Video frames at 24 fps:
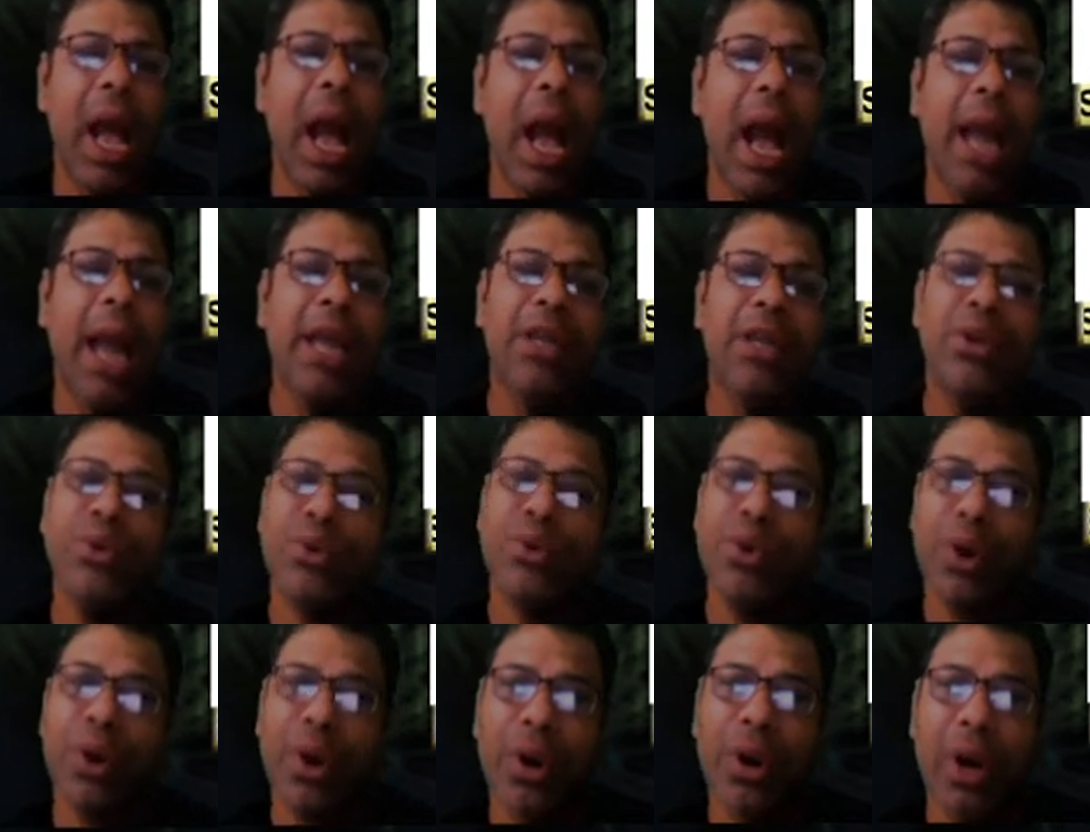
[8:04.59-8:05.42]
I
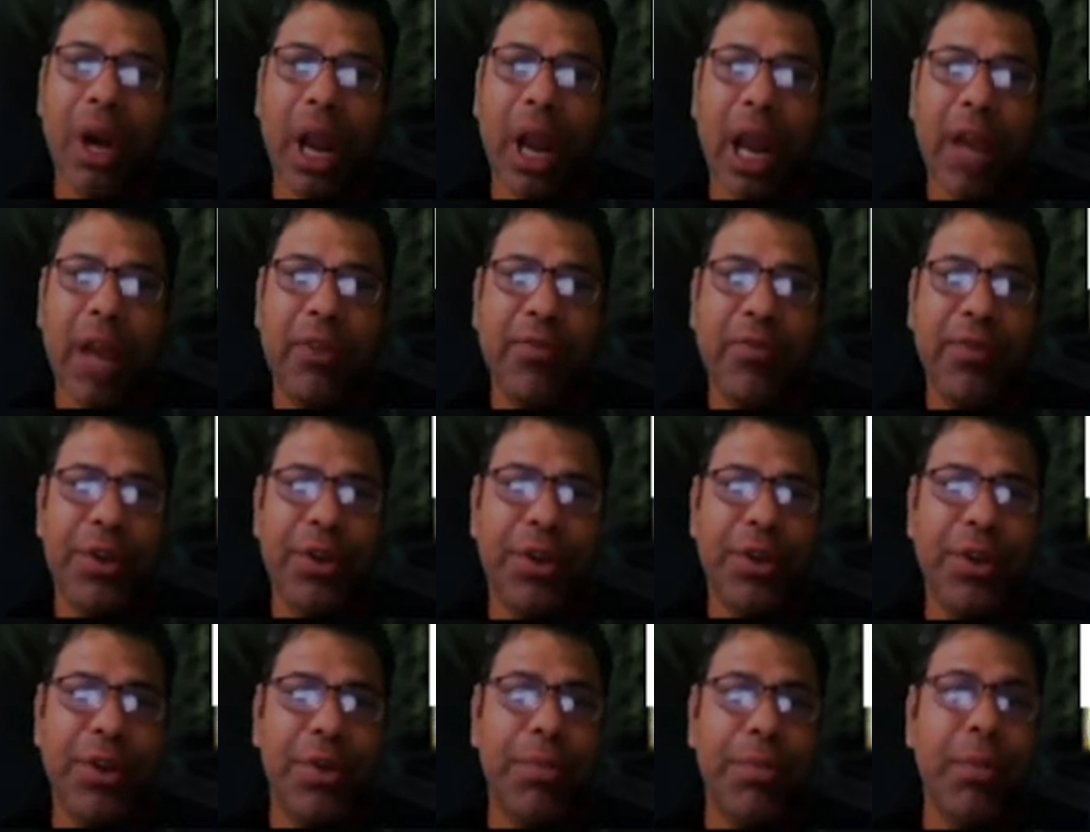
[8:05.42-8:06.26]
do not like
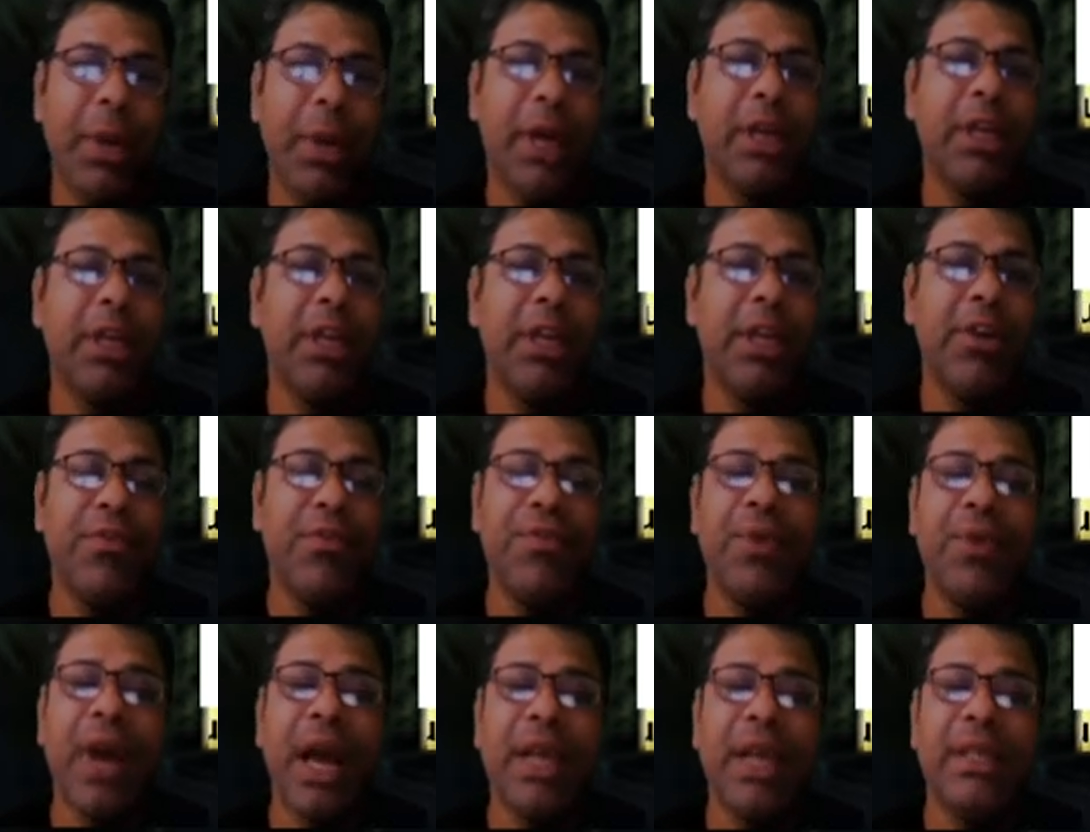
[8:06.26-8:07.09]
fish. But
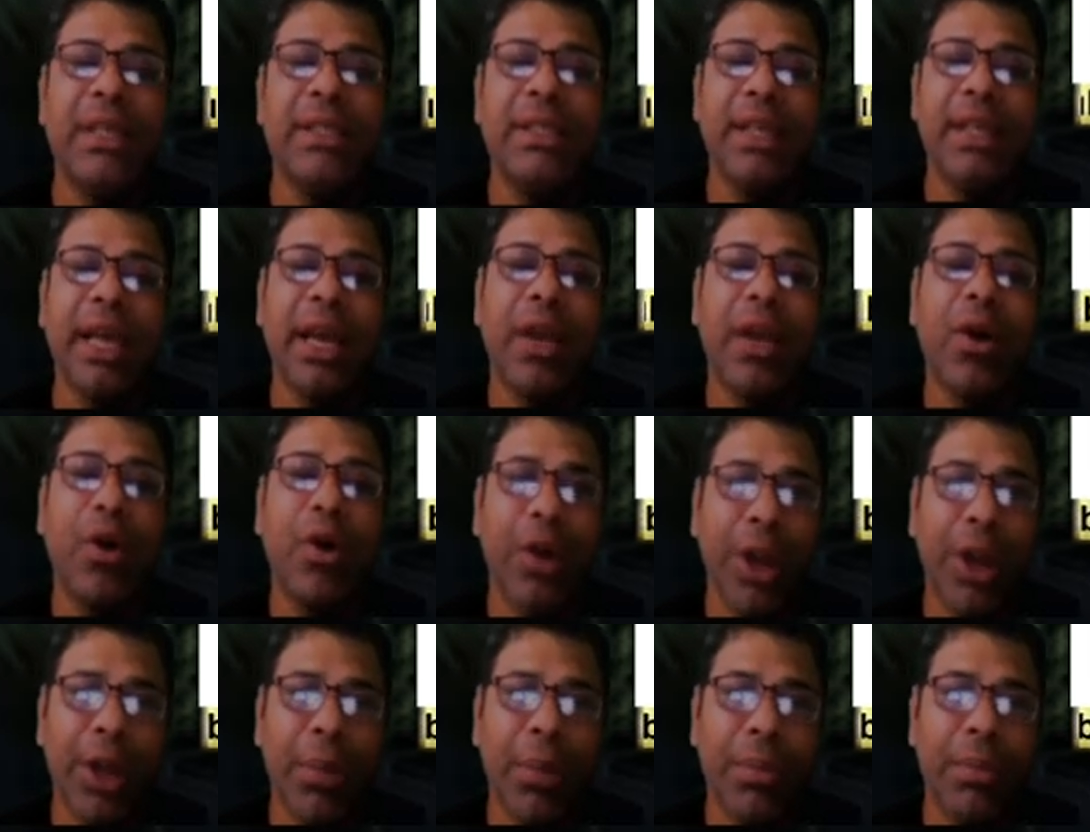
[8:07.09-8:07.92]
if I say
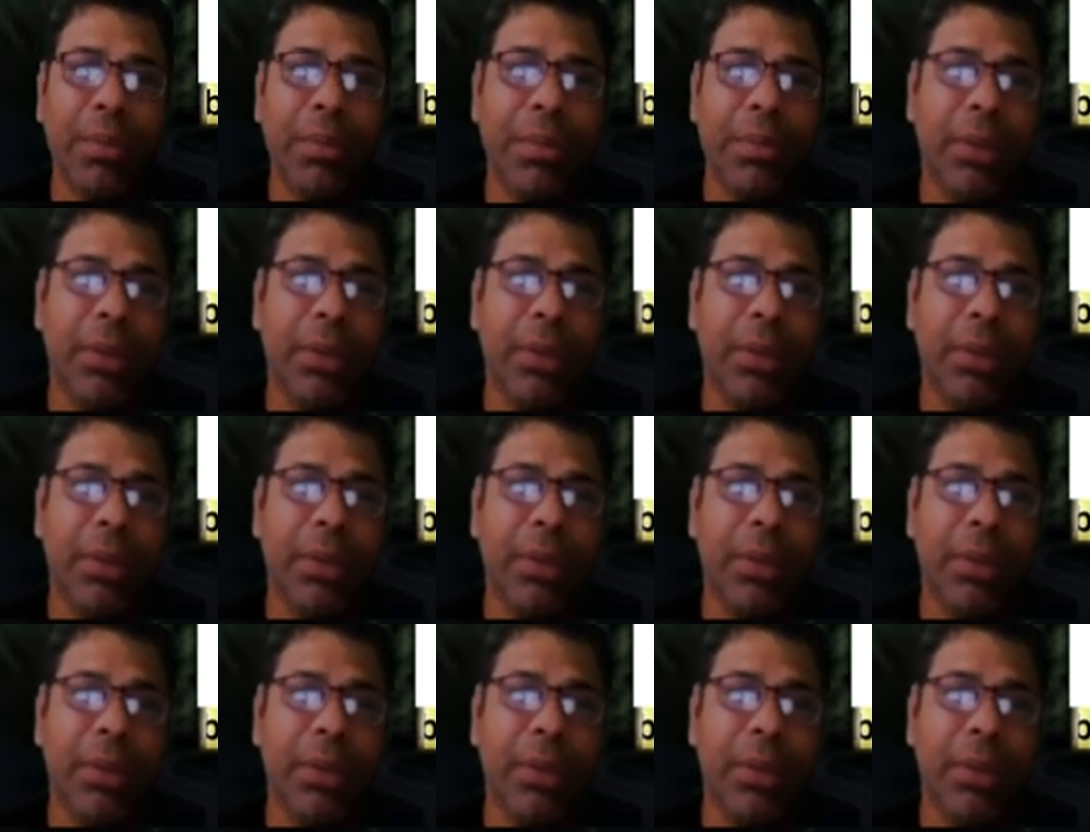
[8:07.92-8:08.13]
Colin,